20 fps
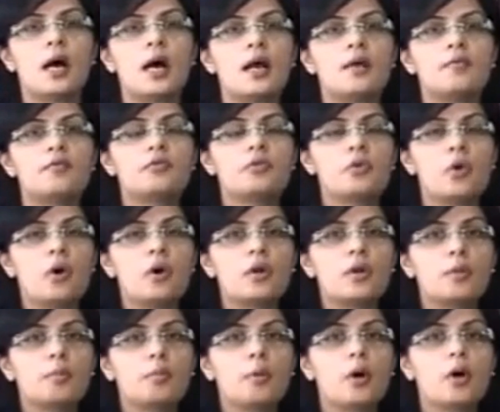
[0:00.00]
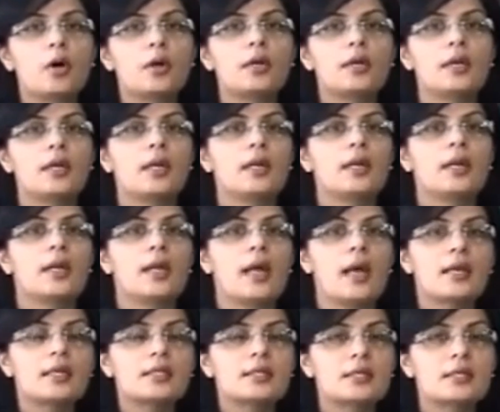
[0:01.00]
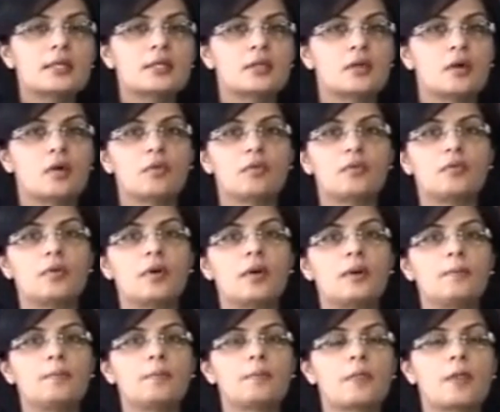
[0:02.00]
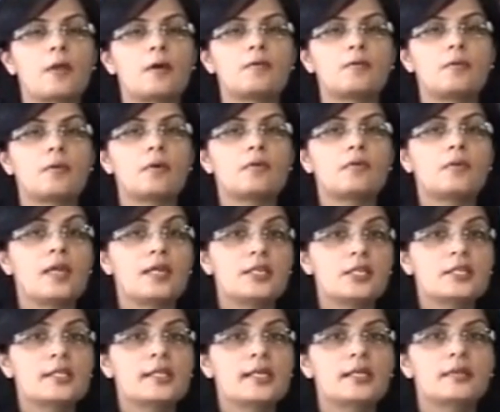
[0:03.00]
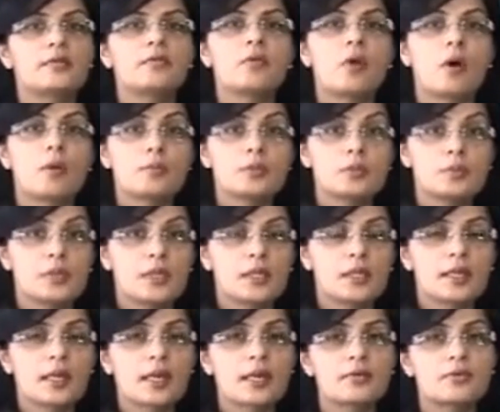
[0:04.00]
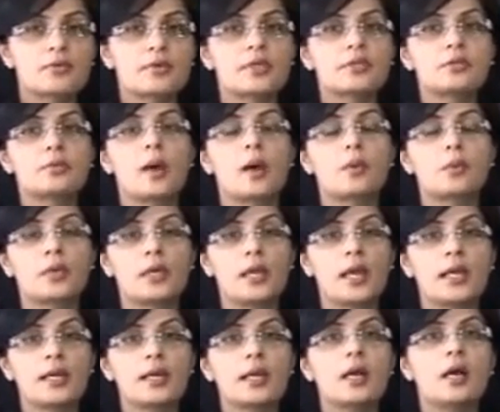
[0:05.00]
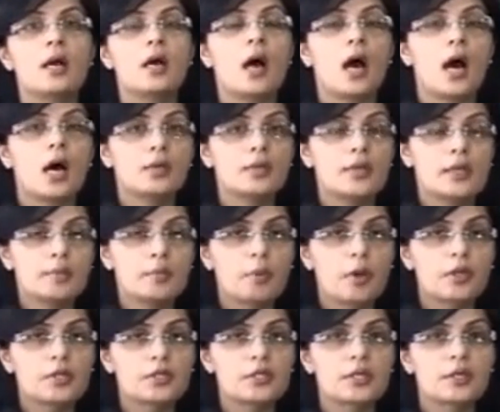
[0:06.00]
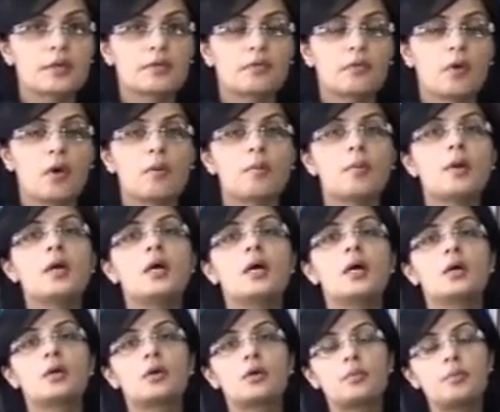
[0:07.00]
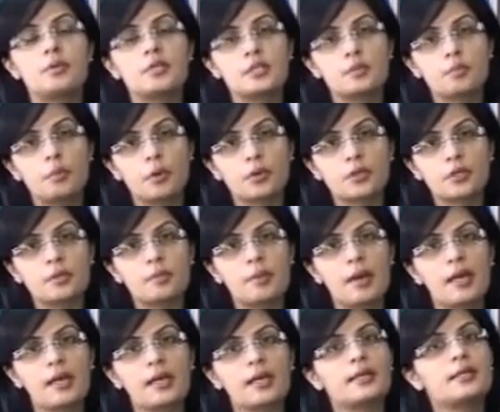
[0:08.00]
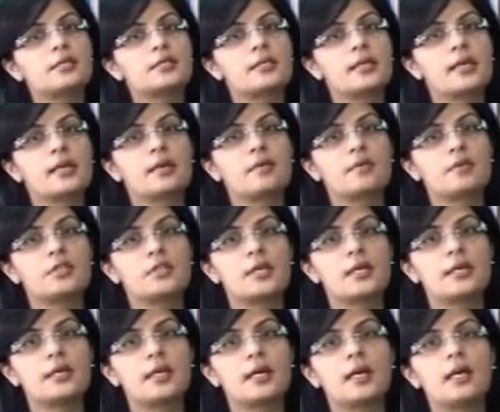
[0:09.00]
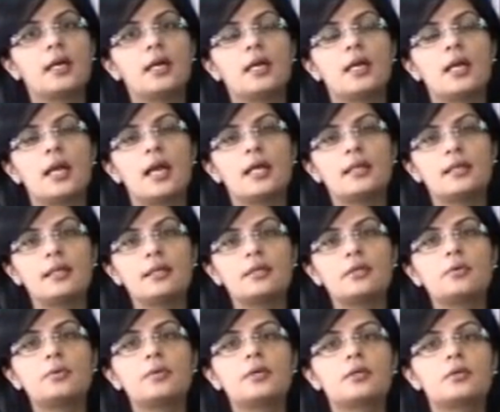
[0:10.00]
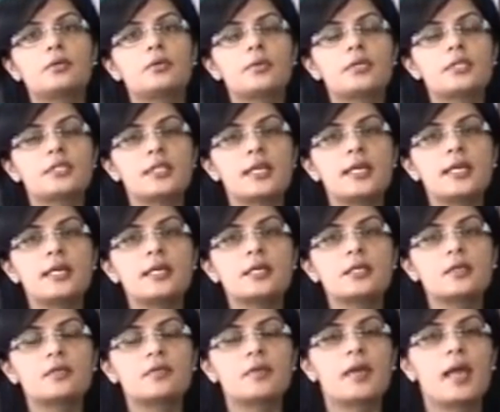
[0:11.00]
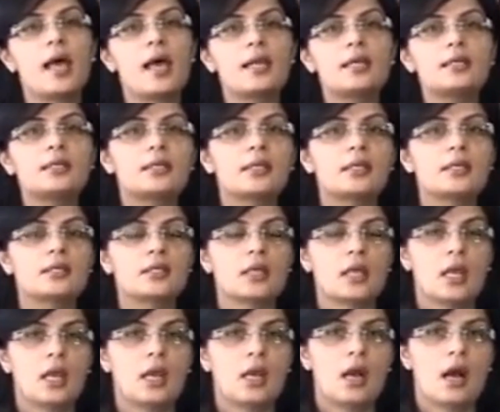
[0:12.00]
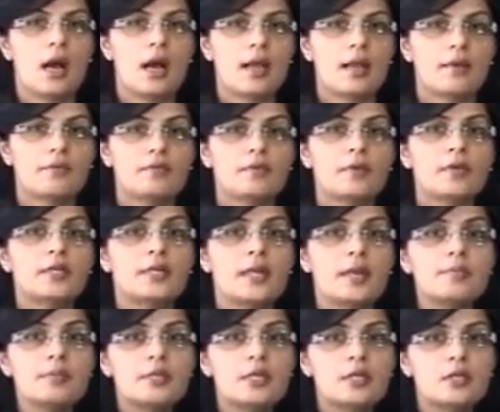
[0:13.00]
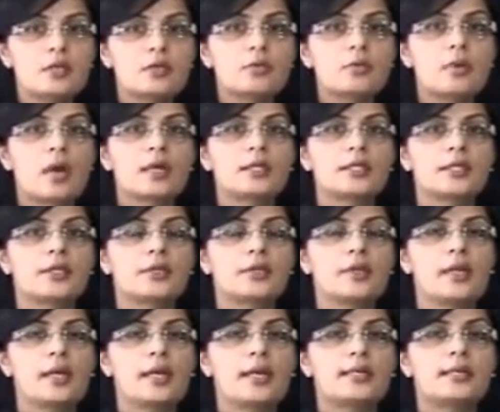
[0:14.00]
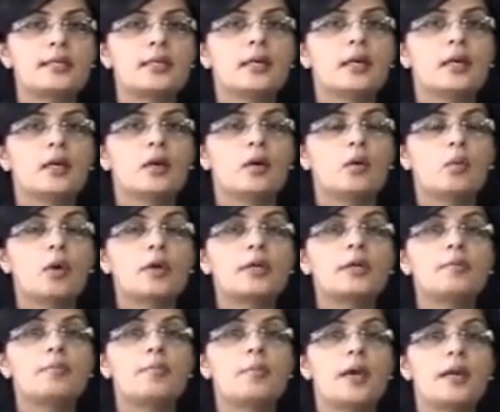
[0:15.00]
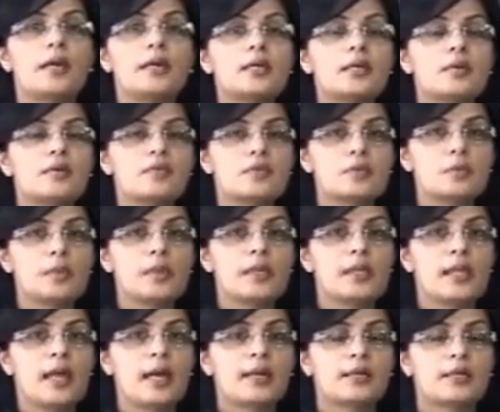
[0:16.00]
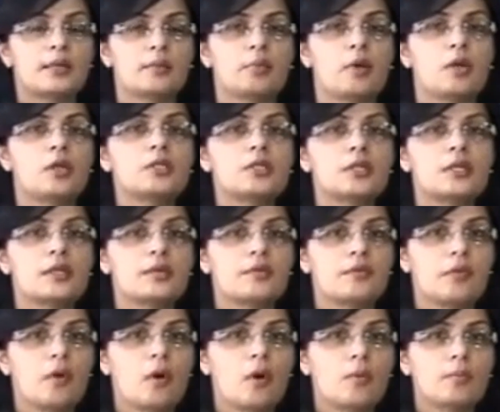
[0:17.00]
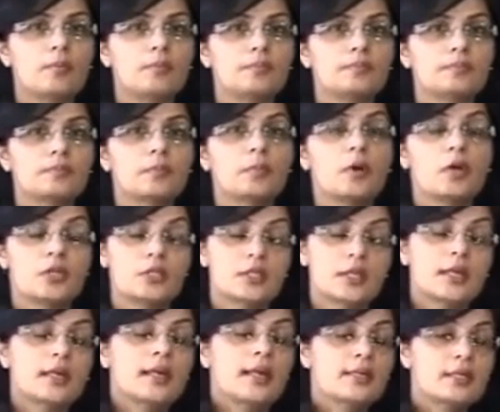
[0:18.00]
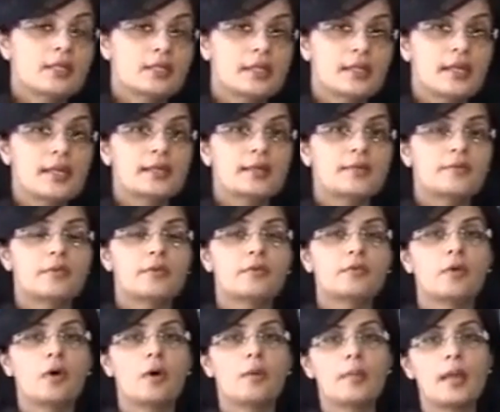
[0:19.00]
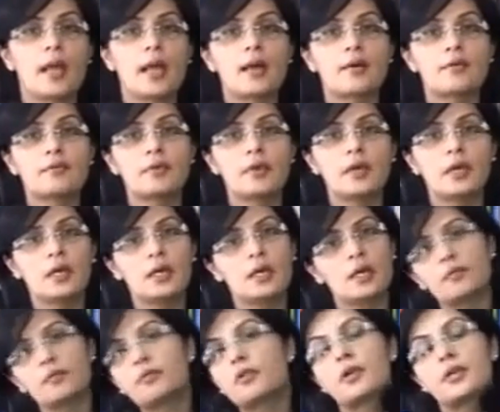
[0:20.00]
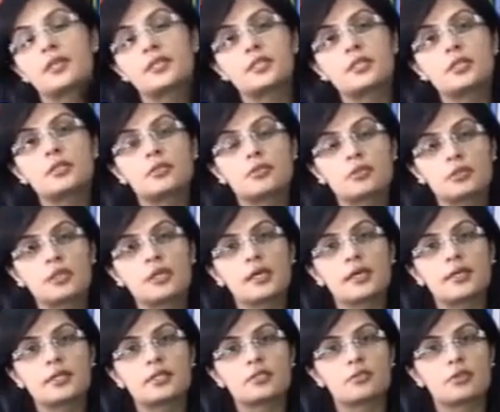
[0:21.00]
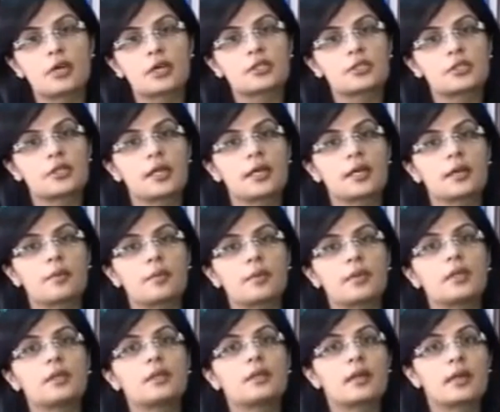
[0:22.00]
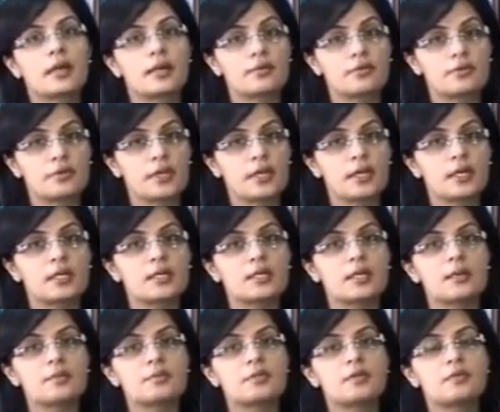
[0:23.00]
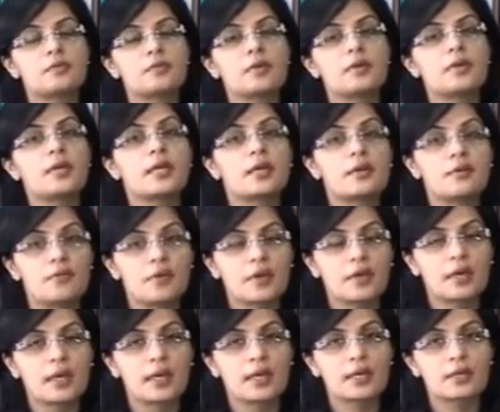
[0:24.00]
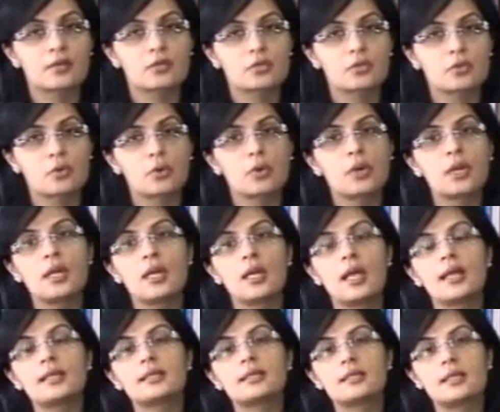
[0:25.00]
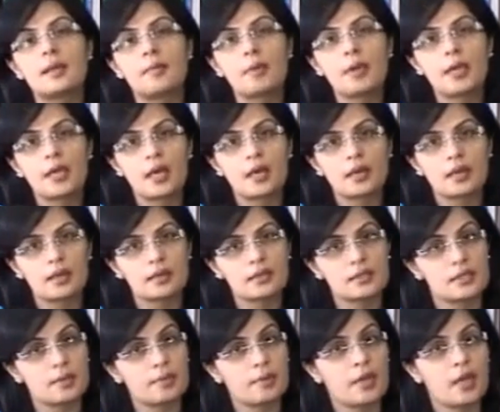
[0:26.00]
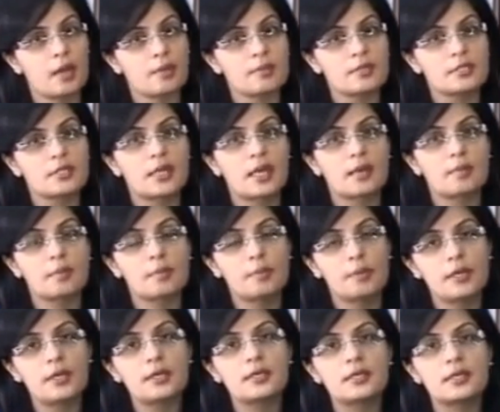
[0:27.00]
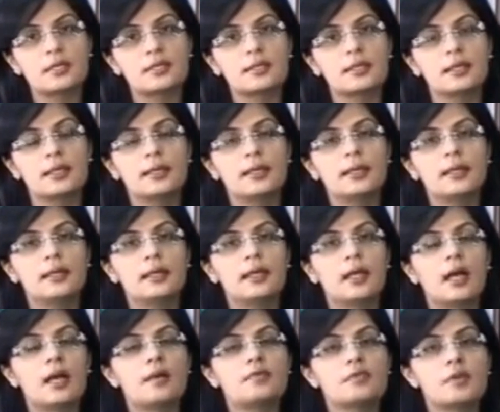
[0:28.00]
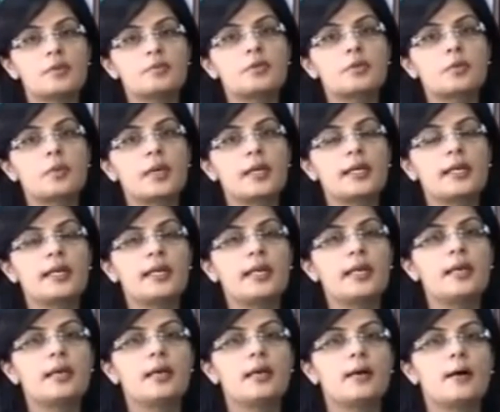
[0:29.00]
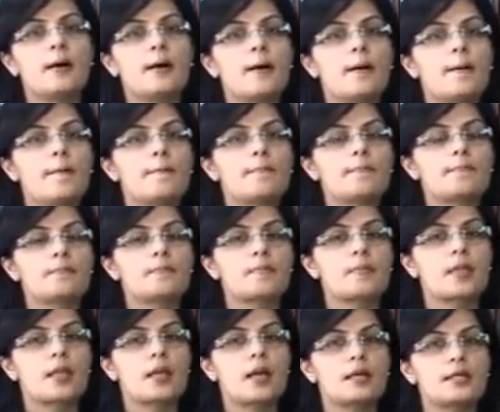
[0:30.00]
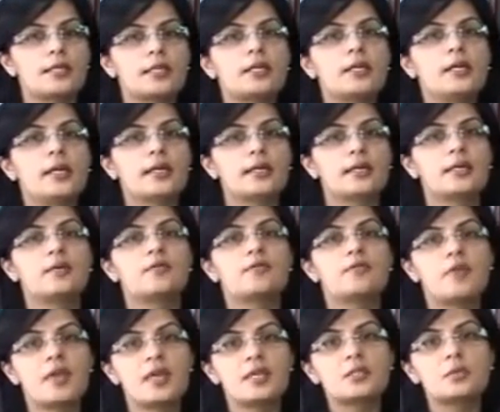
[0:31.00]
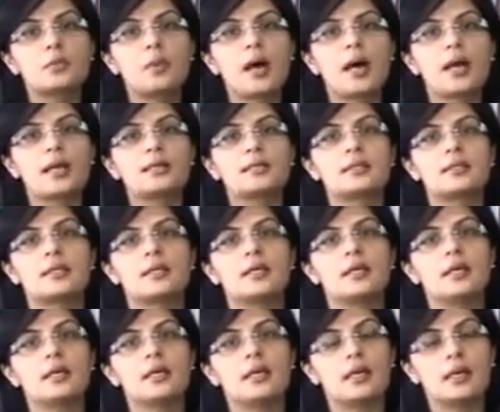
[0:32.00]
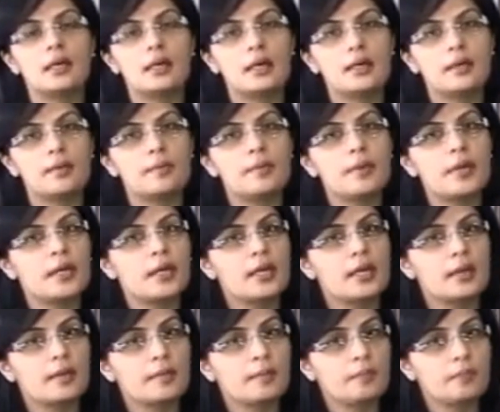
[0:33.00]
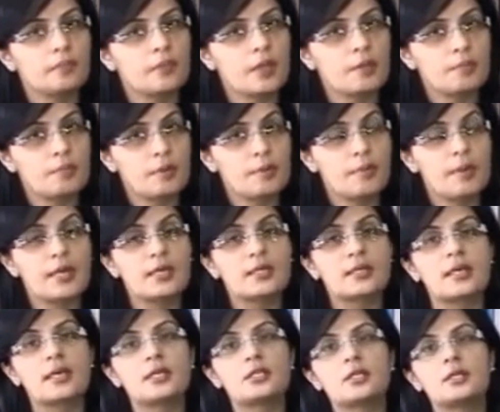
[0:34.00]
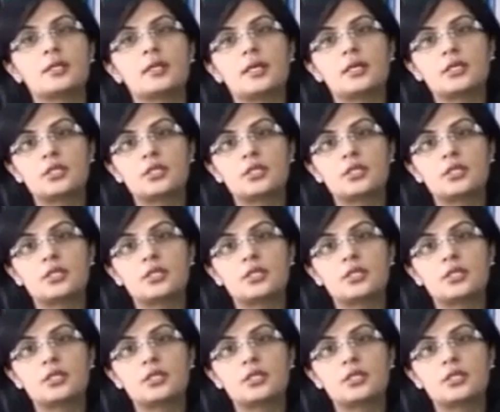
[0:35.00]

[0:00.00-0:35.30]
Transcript: I've drawn upon an analysis of, um, of, of, legislative norms within the country to outline how that policy reform could be supported by a legislative agenda. And then through, through a series of analyses, I have attempted to articulate what imperatives will that policy reform, policy and legislative reform have for institutional restructuring within the country in terms of reconfiguring its role and stepping up, stepping up its capabilities. I have subsequently um, articulated a phase-wise uh, um, implementation